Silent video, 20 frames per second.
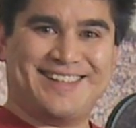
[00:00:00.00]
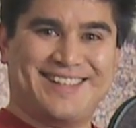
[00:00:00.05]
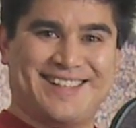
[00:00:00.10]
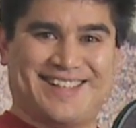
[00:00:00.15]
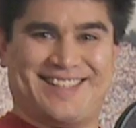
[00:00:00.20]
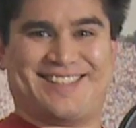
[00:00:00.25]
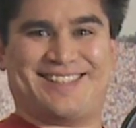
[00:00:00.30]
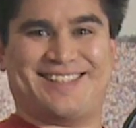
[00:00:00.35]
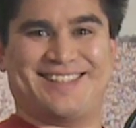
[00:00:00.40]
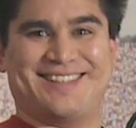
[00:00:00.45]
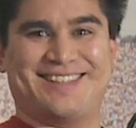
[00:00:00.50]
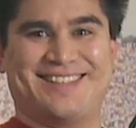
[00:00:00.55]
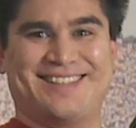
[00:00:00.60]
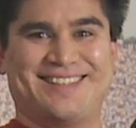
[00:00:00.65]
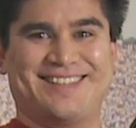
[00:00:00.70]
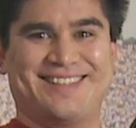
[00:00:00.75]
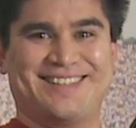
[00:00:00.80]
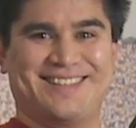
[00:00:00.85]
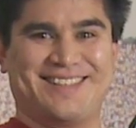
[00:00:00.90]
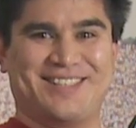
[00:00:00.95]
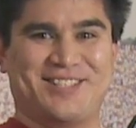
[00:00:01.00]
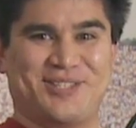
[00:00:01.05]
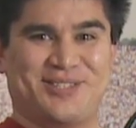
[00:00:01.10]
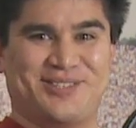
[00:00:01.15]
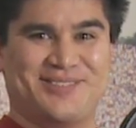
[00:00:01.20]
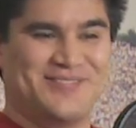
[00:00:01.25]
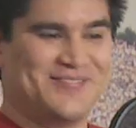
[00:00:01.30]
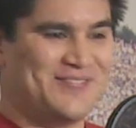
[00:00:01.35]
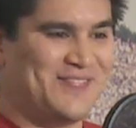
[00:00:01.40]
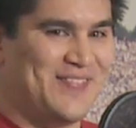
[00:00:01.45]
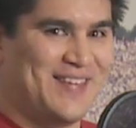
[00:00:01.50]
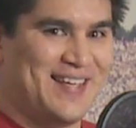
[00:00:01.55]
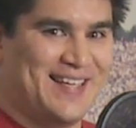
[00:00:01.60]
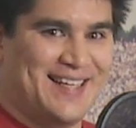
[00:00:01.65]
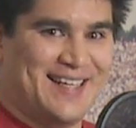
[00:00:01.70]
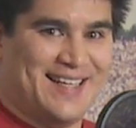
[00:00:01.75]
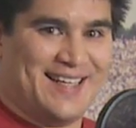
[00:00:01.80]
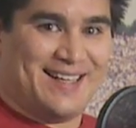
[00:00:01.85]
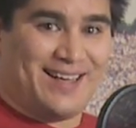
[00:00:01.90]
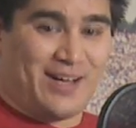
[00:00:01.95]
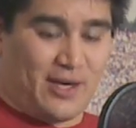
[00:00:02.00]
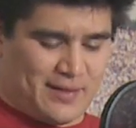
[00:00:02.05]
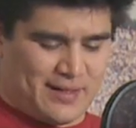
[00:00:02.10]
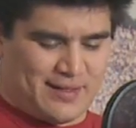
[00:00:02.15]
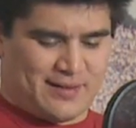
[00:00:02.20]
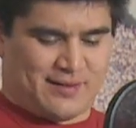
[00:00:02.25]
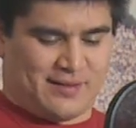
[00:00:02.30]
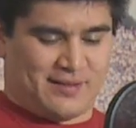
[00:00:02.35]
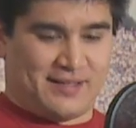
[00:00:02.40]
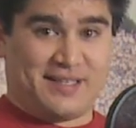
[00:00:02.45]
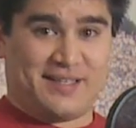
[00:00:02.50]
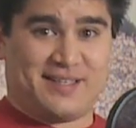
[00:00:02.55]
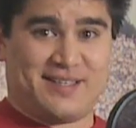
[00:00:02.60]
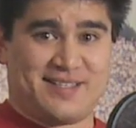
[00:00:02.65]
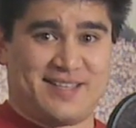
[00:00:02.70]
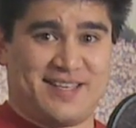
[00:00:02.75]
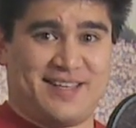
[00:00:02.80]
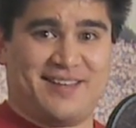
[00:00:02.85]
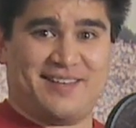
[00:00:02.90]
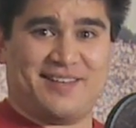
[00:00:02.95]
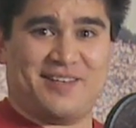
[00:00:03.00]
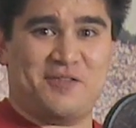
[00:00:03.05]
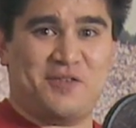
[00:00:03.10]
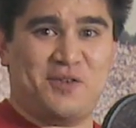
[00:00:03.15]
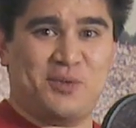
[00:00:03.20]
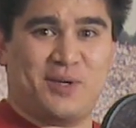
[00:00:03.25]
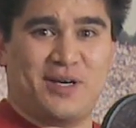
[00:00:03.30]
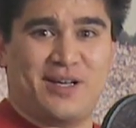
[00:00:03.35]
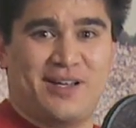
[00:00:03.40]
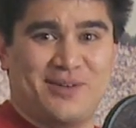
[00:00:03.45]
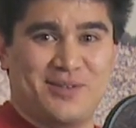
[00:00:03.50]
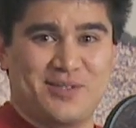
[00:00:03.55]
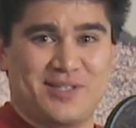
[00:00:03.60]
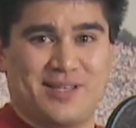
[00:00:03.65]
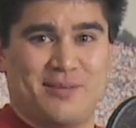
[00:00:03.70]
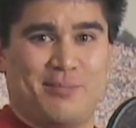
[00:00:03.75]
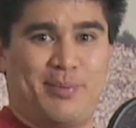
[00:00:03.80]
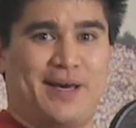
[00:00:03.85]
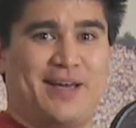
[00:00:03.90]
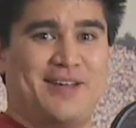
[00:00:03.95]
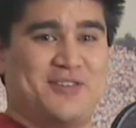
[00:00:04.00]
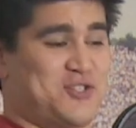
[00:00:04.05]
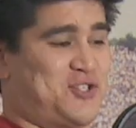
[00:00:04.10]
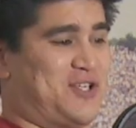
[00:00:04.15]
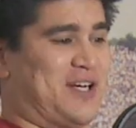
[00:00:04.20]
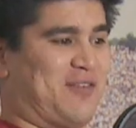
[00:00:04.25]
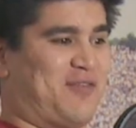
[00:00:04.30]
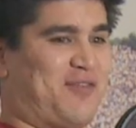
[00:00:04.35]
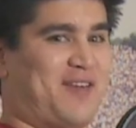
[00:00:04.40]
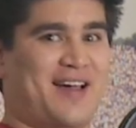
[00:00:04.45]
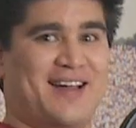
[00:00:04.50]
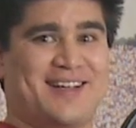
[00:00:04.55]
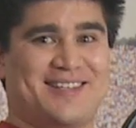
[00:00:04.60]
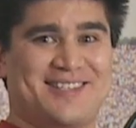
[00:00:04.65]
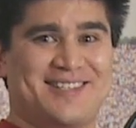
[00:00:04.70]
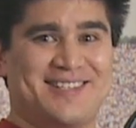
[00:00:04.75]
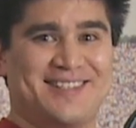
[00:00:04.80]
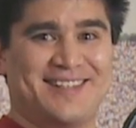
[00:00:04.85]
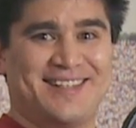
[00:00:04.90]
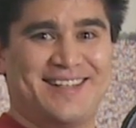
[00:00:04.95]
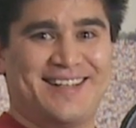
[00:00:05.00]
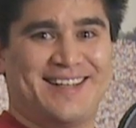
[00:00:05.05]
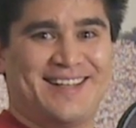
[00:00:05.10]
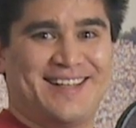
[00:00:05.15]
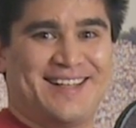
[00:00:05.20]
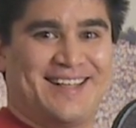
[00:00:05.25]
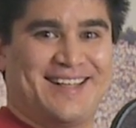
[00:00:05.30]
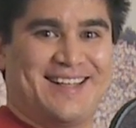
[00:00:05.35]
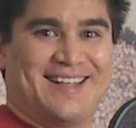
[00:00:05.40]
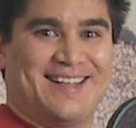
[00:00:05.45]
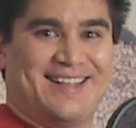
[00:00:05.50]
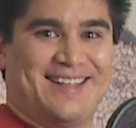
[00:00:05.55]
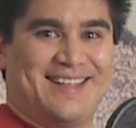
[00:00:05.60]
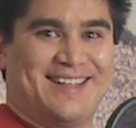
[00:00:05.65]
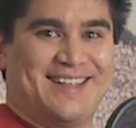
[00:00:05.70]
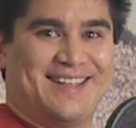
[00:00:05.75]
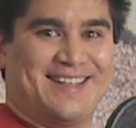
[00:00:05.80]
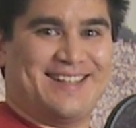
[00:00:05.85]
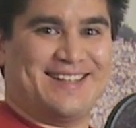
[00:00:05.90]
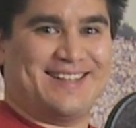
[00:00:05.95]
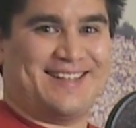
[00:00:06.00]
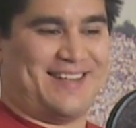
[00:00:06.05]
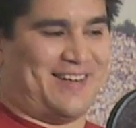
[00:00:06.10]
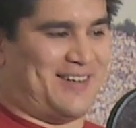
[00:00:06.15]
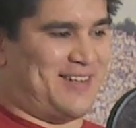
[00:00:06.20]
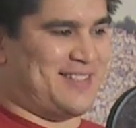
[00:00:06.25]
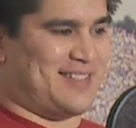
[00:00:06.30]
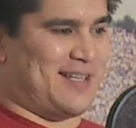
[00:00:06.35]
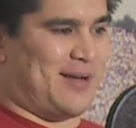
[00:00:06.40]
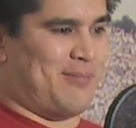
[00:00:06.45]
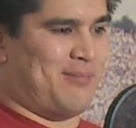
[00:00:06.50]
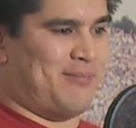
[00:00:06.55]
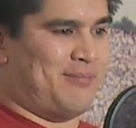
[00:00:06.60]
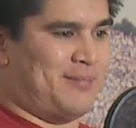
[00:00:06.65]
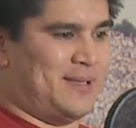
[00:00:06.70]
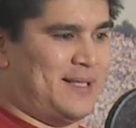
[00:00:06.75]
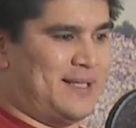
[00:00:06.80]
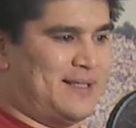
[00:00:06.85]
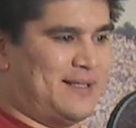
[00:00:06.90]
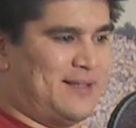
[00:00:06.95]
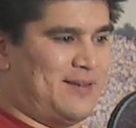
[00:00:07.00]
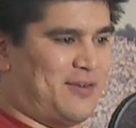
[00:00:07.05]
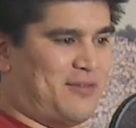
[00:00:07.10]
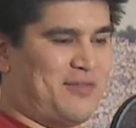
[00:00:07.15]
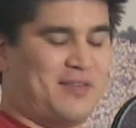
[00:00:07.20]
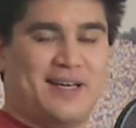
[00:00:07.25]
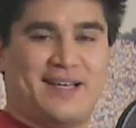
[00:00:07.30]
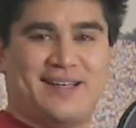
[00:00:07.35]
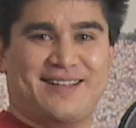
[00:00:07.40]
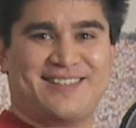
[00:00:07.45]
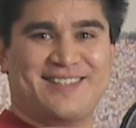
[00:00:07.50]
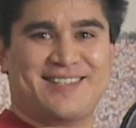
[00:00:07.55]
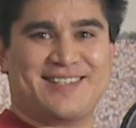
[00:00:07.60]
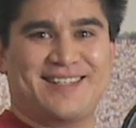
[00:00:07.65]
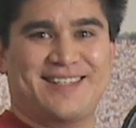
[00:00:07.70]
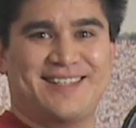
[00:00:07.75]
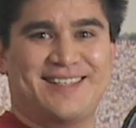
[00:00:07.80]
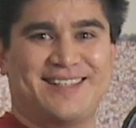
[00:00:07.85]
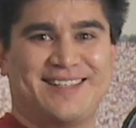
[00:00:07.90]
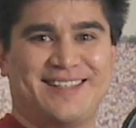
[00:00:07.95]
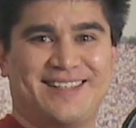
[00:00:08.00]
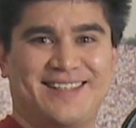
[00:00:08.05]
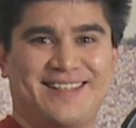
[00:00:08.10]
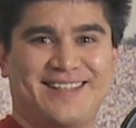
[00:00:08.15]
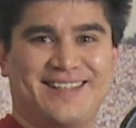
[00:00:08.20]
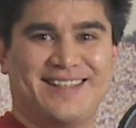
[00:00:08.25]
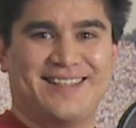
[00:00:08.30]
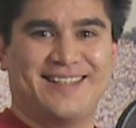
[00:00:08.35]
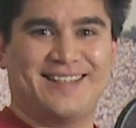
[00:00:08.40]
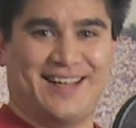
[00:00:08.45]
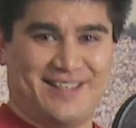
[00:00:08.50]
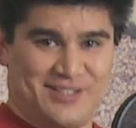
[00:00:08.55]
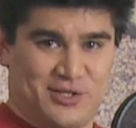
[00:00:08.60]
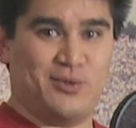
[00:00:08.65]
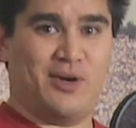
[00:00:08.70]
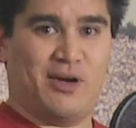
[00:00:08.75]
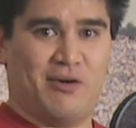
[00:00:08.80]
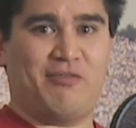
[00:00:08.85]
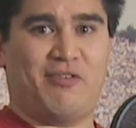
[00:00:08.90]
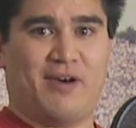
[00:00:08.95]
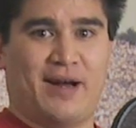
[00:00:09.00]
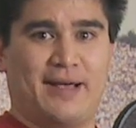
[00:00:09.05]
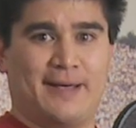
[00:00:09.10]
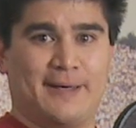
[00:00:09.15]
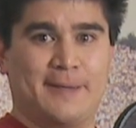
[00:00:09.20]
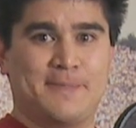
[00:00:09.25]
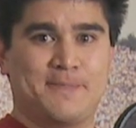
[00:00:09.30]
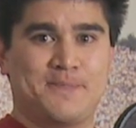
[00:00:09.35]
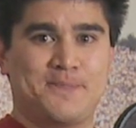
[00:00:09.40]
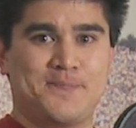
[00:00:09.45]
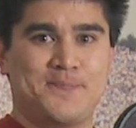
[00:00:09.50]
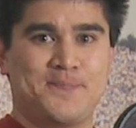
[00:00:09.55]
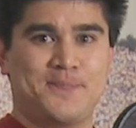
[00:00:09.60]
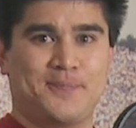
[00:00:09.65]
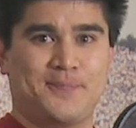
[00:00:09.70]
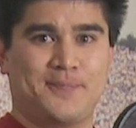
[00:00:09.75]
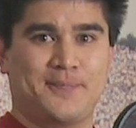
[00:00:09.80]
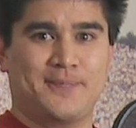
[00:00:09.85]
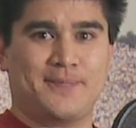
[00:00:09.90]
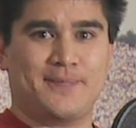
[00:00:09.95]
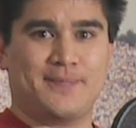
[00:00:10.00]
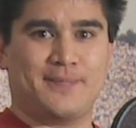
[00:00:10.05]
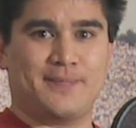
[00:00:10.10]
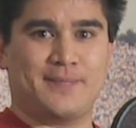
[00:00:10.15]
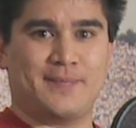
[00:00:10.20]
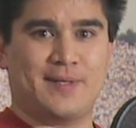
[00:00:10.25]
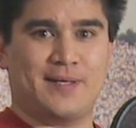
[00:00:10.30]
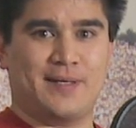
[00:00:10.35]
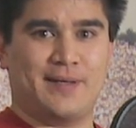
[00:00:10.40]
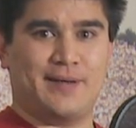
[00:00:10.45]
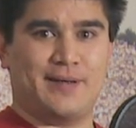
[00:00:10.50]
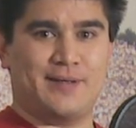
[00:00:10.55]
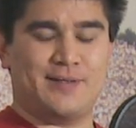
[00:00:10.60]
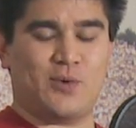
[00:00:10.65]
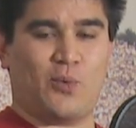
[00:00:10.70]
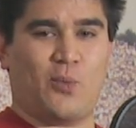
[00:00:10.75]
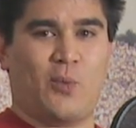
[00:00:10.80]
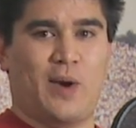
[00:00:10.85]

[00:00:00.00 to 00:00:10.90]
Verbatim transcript: Thanks. See you soon. Oh, the link is here if you want to go and see the page and check facts. There are some not facts. I do know Frank. He's a